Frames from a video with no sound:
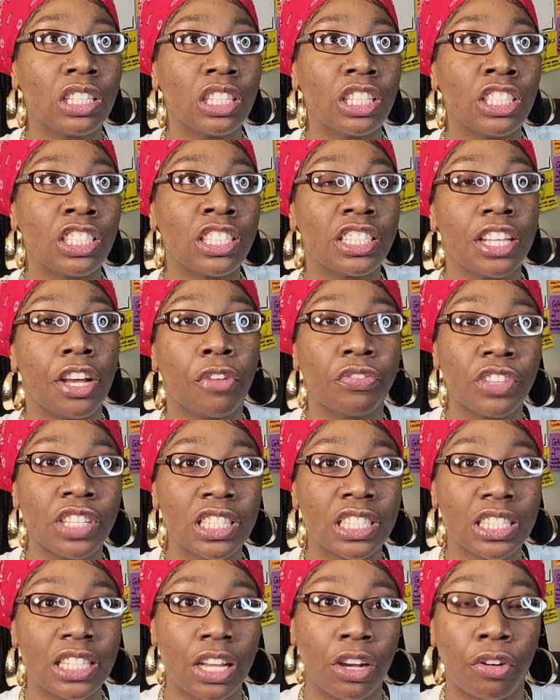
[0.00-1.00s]
self to
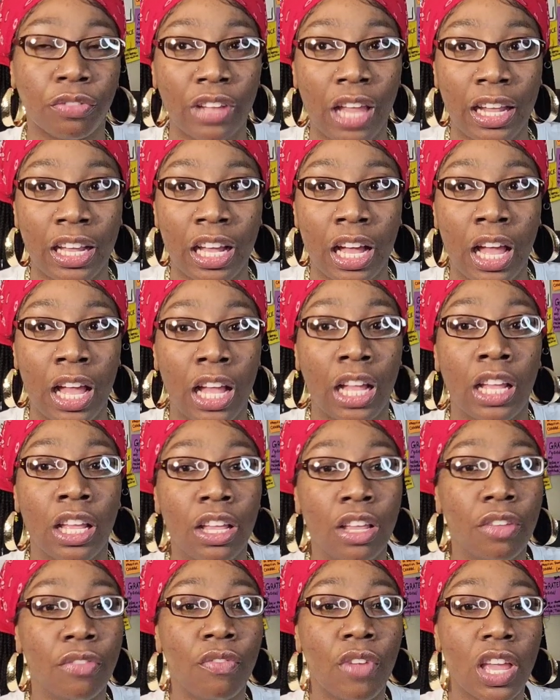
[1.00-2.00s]
self, like a
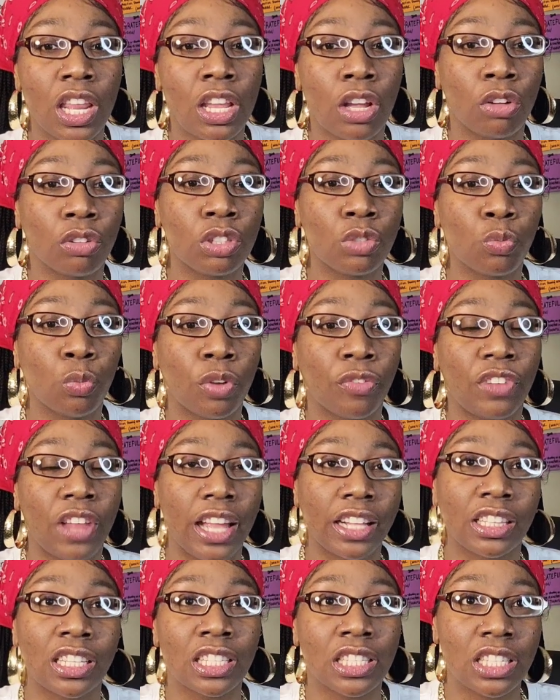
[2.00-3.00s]
video
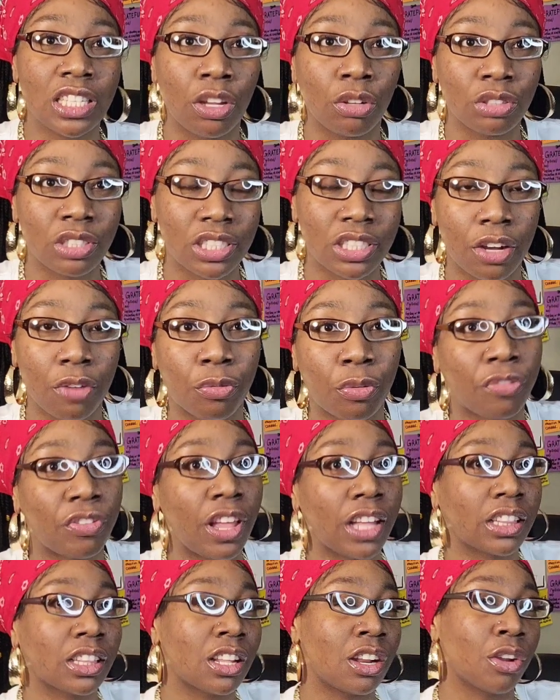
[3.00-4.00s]
reflected to yourself,
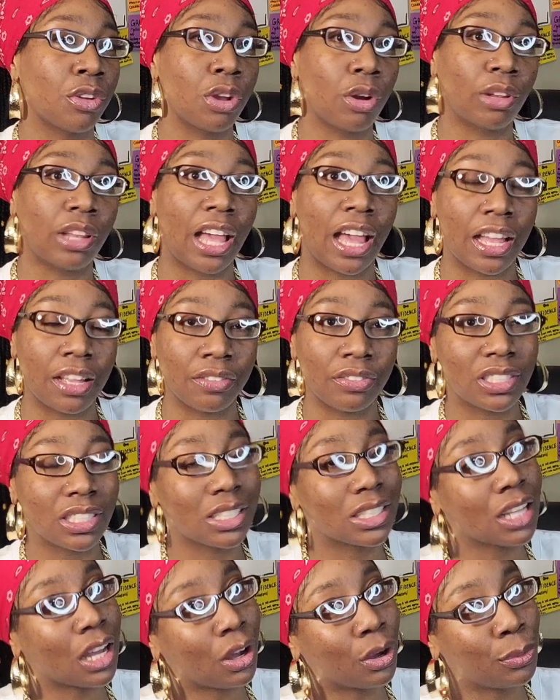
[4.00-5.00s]
reflected on your life.
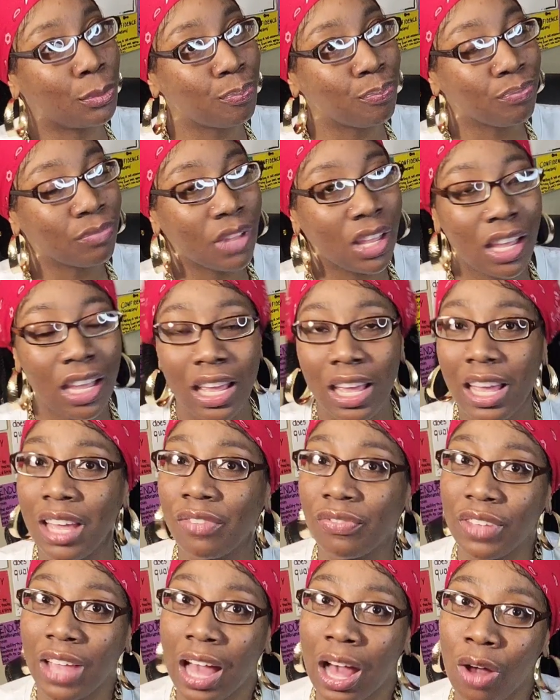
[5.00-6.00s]
So,
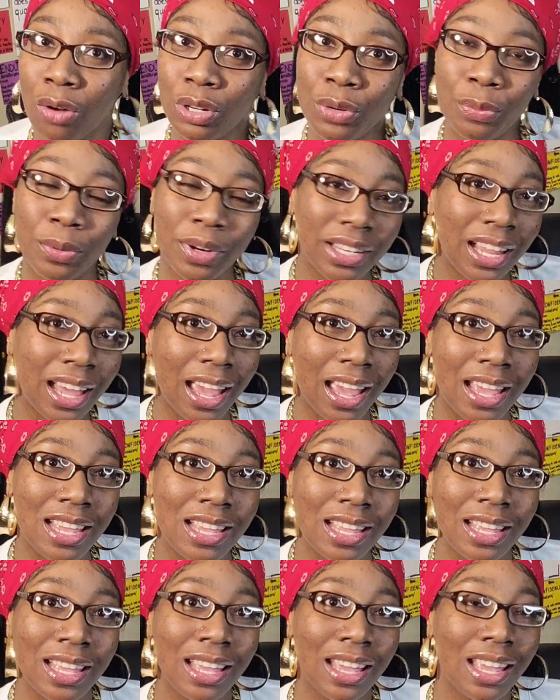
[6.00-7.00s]
if y'all could
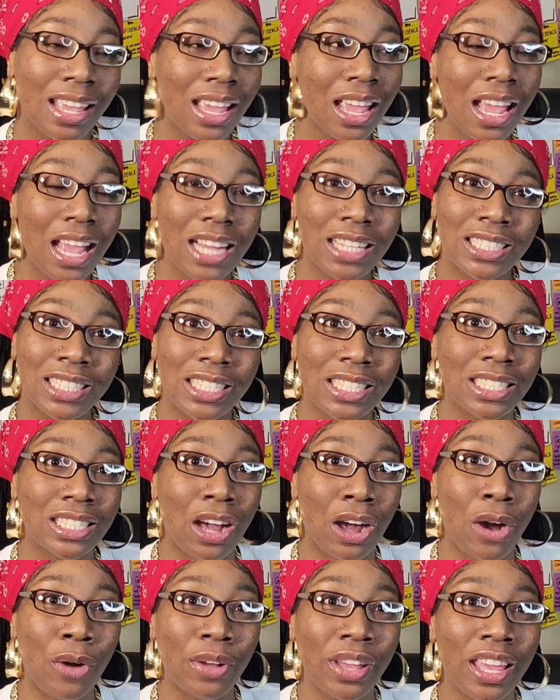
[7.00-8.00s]
relate, just go
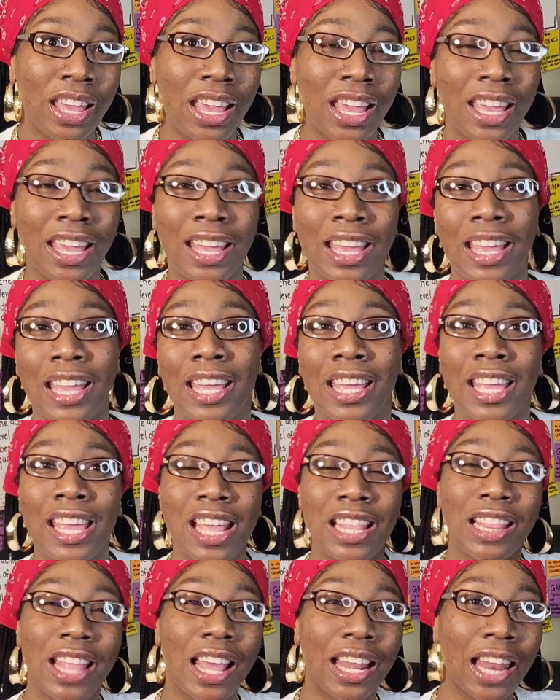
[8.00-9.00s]
on here and
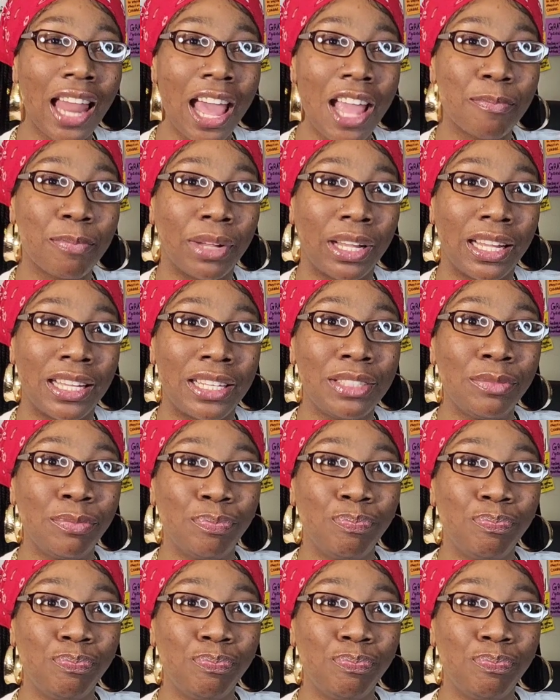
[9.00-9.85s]
hit that like button.